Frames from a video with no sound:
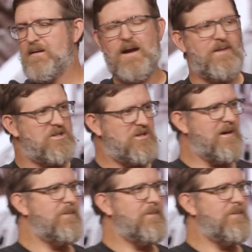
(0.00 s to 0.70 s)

And they should not